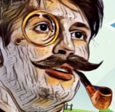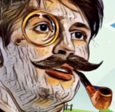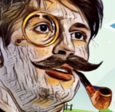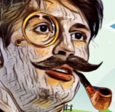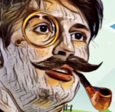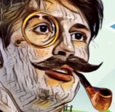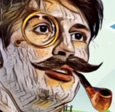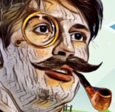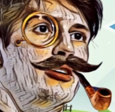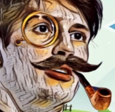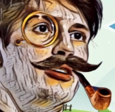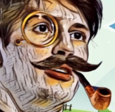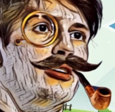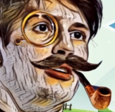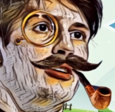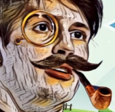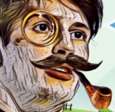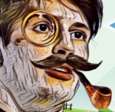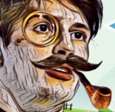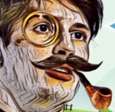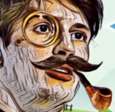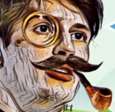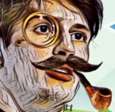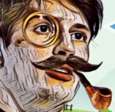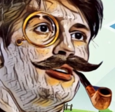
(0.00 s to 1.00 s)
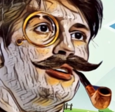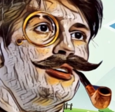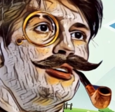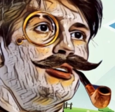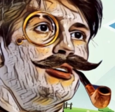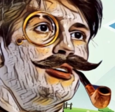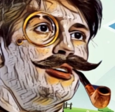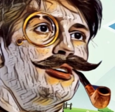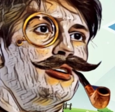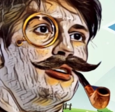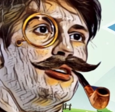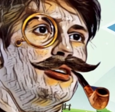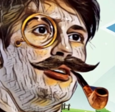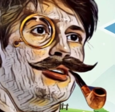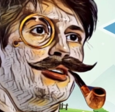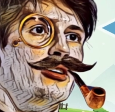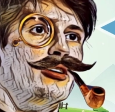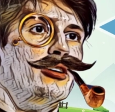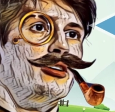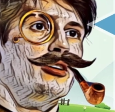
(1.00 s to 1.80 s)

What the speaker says: (silence)